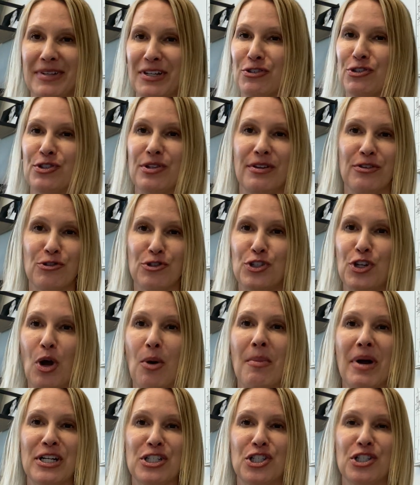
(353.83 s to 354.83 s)
There's so
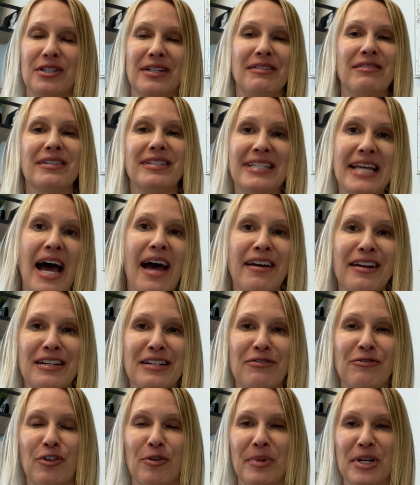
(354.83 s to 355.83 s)
much data and
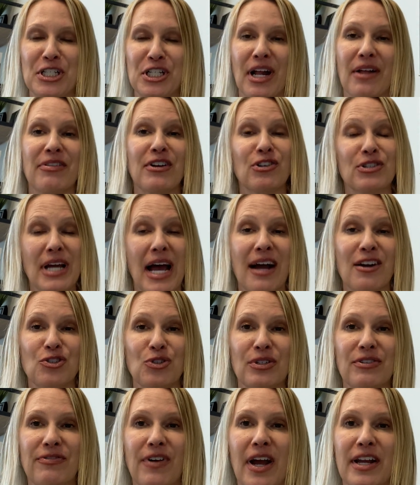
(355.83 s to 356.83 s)
information out there to
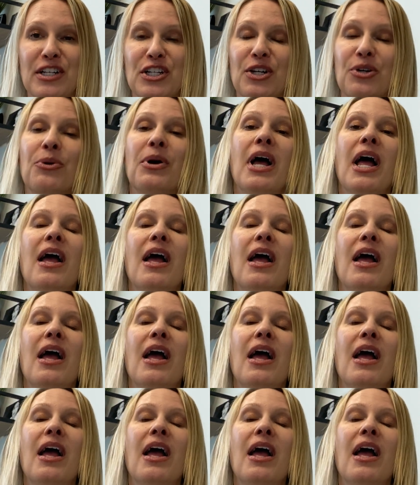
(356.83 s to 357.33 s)
actually find you.